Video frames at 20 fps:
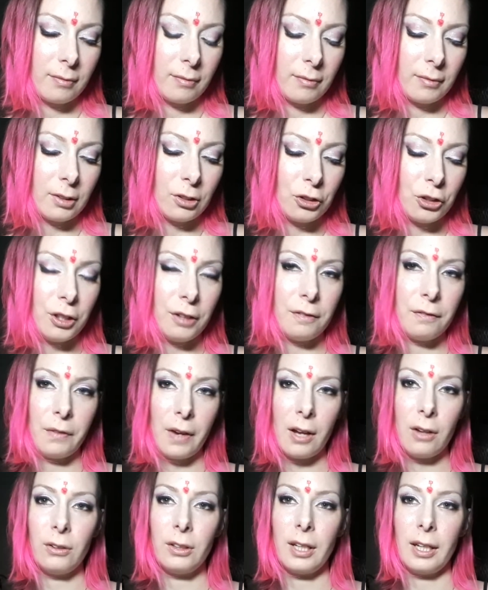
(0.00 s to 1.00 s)
She
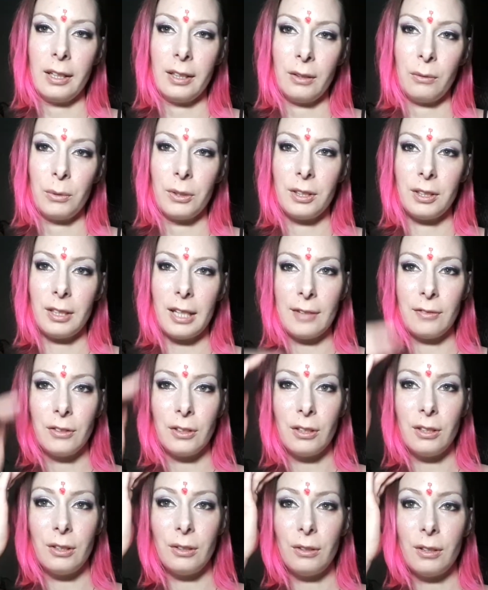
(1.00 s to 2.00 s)
felt like it was safe to
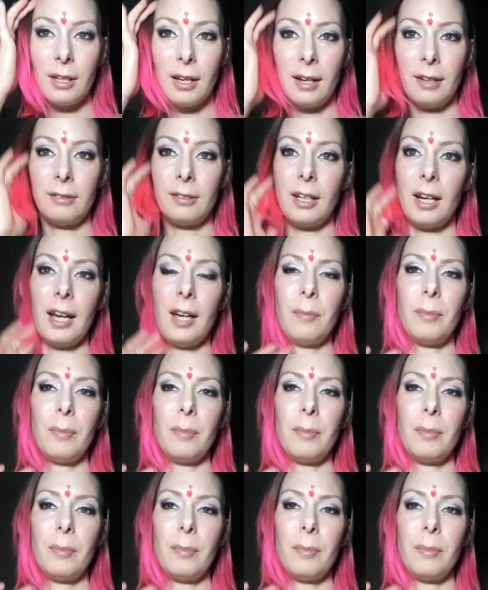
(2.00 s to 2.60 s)
do that, right?